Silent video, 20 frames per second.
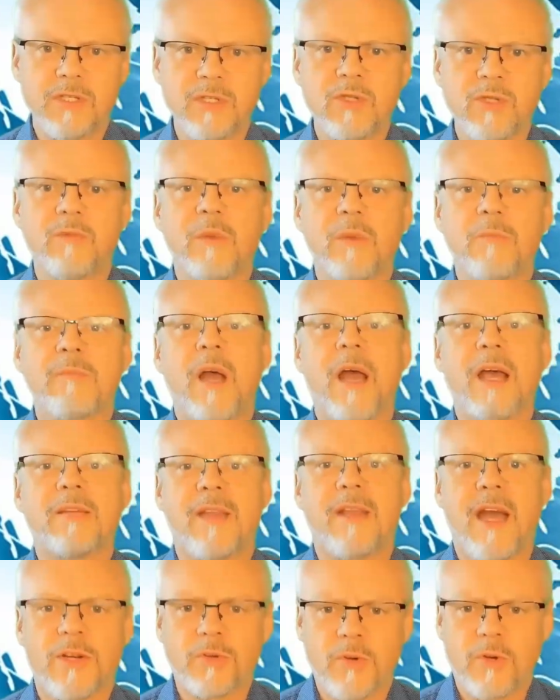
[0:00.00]
due to a
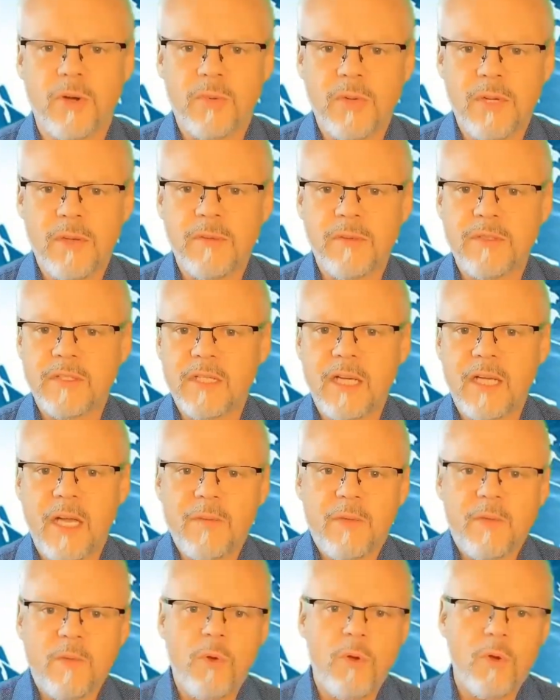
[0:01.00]
bilateral agreement
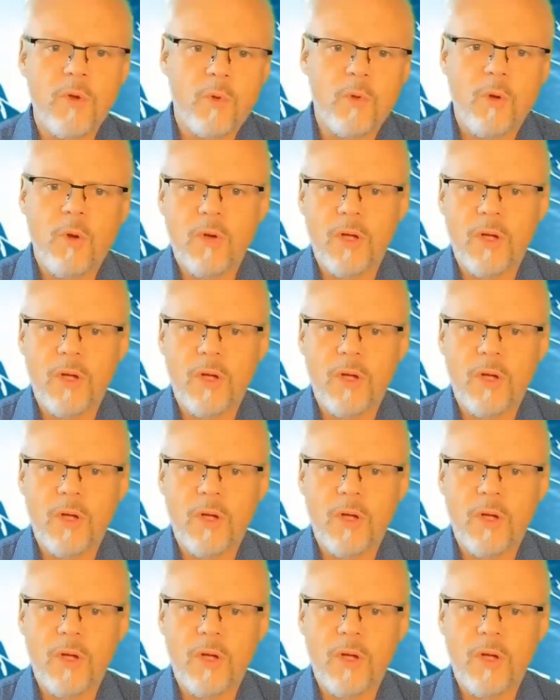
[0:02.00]
signed between North